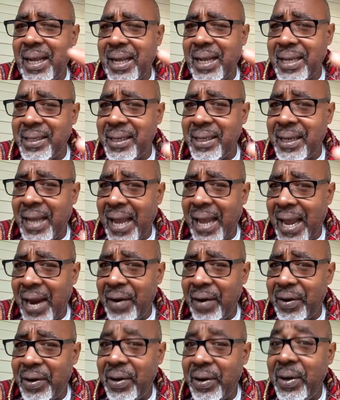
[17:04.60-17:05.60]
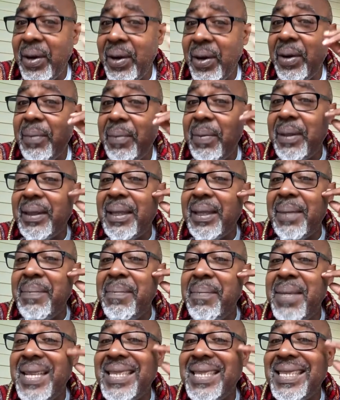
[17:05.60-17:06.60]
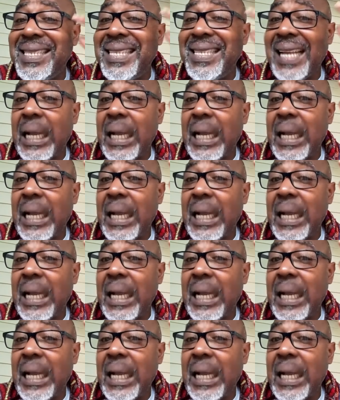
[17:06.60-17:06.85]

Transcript: as in an error, but the mystique